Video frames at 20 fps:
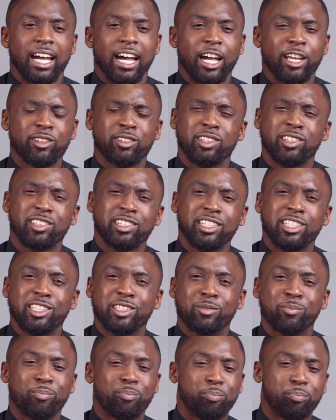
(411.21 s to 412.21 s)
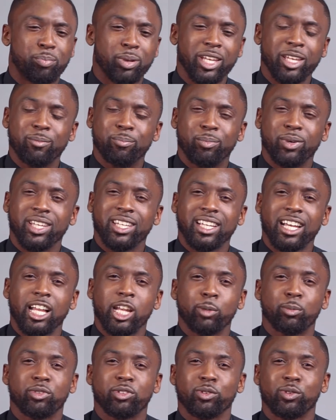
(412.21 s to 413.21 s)
I used to see the big, big
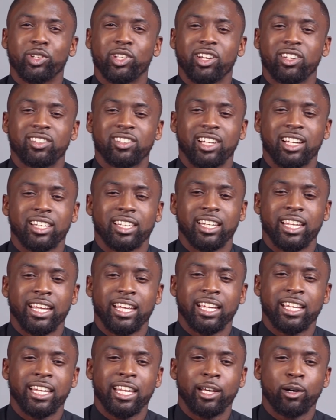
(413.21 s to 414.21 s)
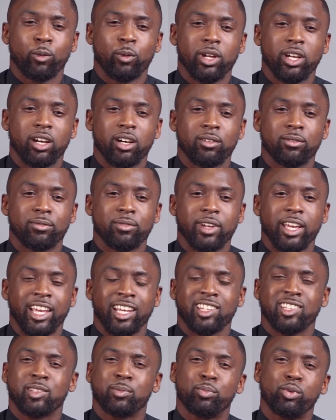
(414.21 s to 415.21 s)
calypsonians and their, their way of
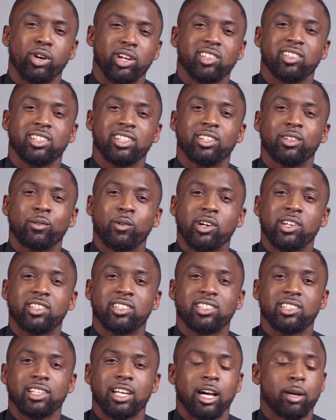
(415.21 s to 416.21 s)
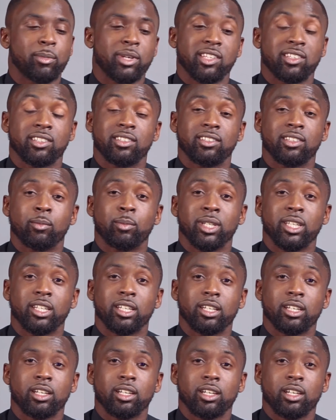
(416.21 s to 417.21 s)
expressing was amazing to me.
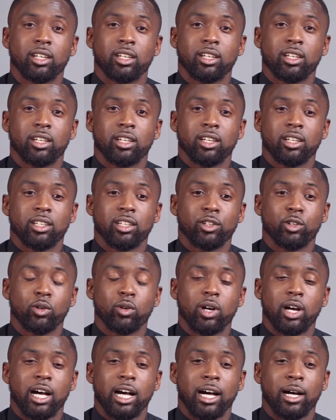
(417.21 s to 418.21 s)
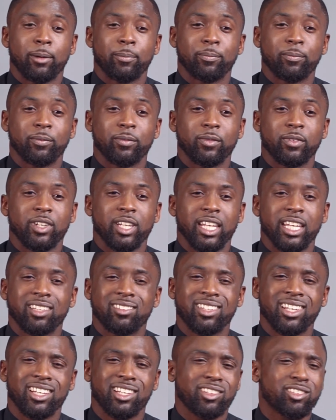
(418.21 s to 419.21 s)
You know, um, they
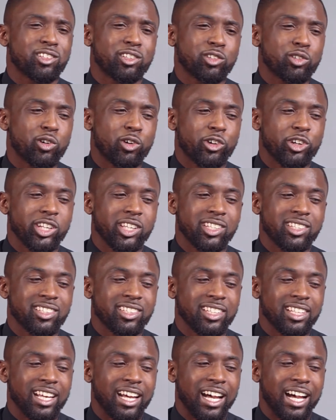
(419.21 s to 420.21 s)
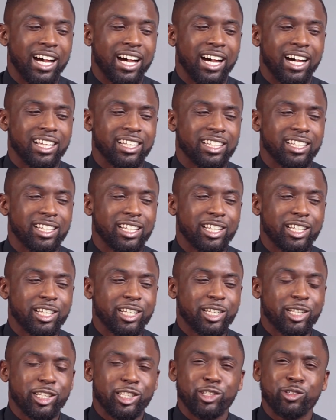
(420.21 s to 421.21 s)
telling stories and
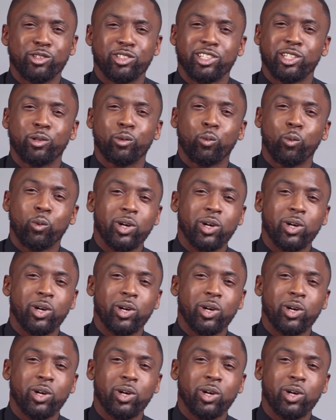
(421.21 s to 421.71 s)
using